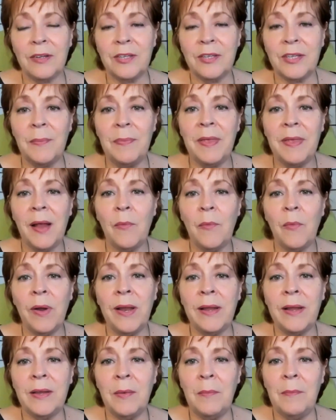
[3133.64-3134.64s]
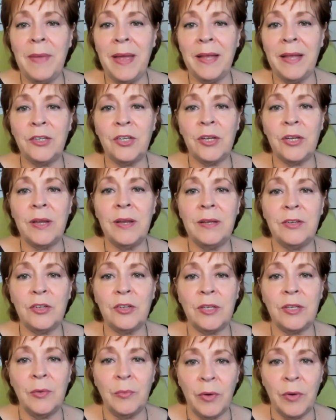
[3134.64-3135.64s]
there's something I wanted to mention
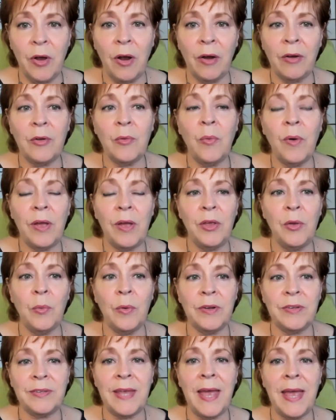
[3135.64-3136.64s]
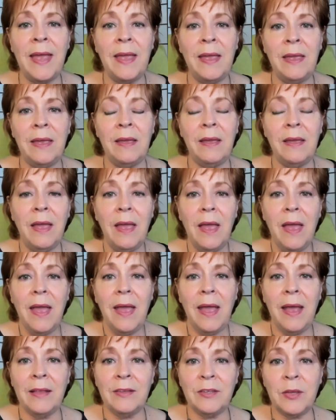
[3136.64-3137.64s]
just in regard to what you were saying
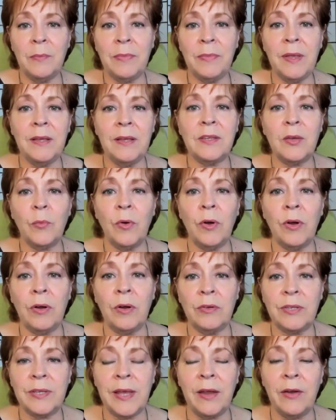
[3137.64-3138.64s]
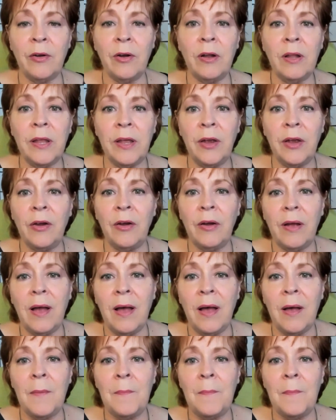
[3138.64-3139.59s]
and some things that were said earlier.